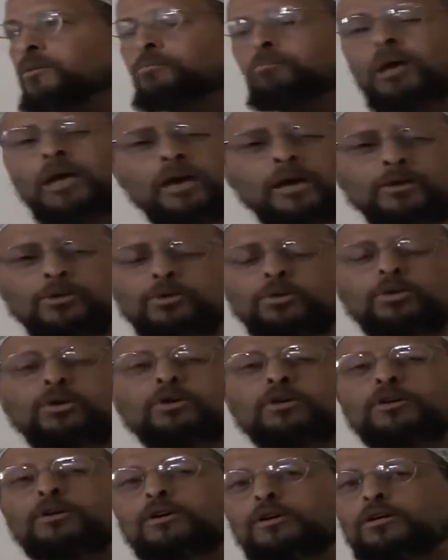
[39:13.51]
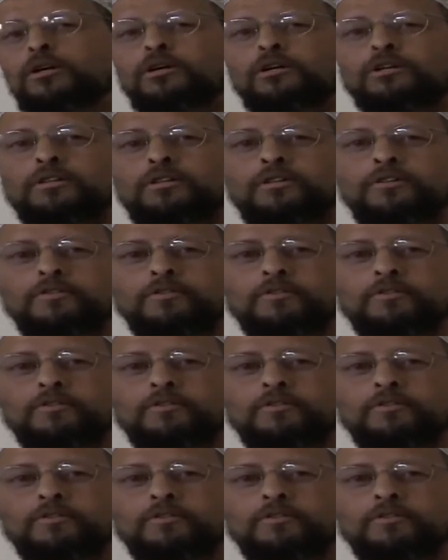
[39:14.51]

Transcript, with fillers: Man, you look good.